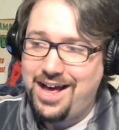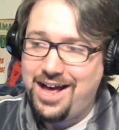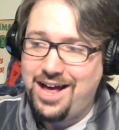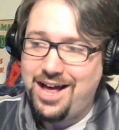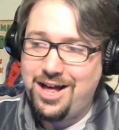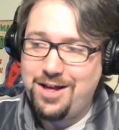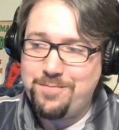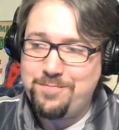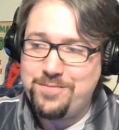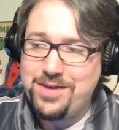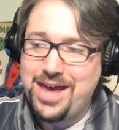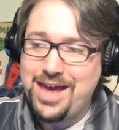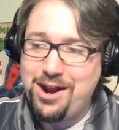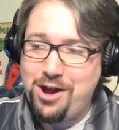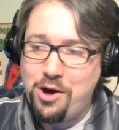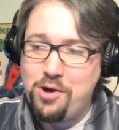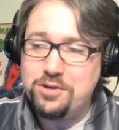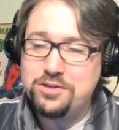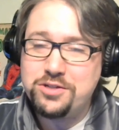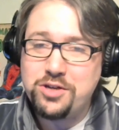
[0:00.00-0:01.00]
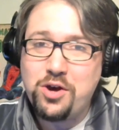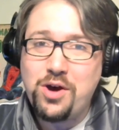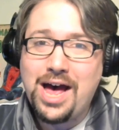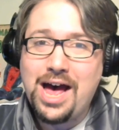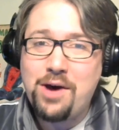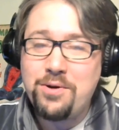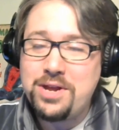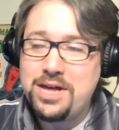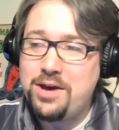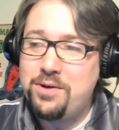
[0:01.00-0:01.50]
um, and also,
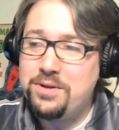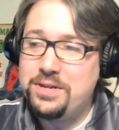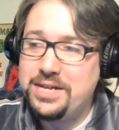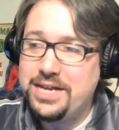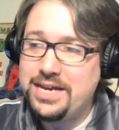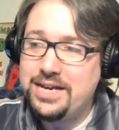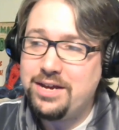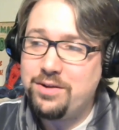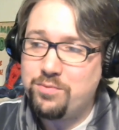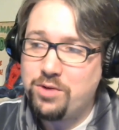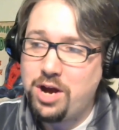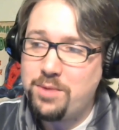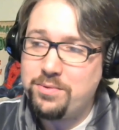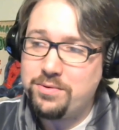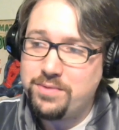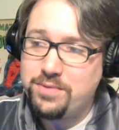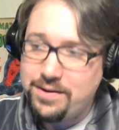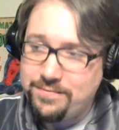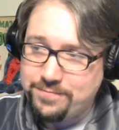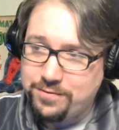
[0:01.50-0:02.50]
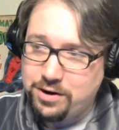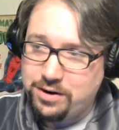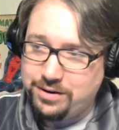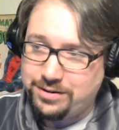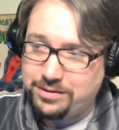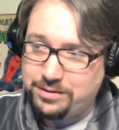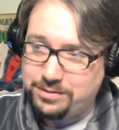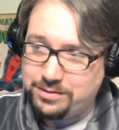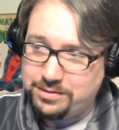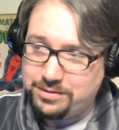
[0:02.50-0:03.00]
how the hell did they get Robert Redford?